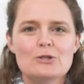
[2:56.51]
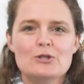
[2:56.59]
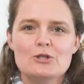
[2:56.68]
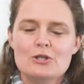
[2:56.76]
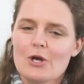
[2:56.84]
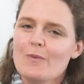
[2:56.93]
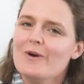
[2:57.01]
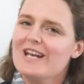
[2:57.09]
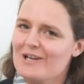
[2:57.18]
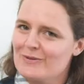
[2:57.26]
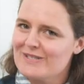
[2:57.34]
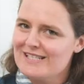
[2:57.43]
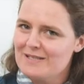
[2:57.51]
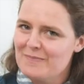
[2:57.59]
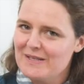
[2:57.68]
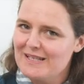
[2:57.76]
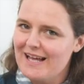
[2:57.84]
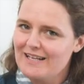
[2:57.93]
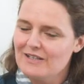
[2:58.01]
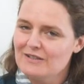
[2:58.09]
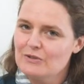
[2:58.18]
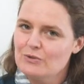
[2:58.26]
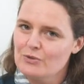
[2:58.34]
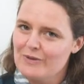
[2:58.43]
Do you know what else is a bit like a
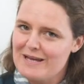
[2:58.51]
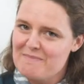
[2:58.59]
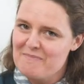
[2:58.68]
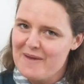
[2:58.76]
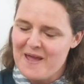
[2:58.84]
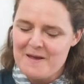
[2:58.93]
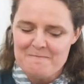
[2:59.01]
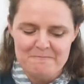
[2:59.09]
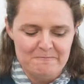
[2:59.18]
little green pea?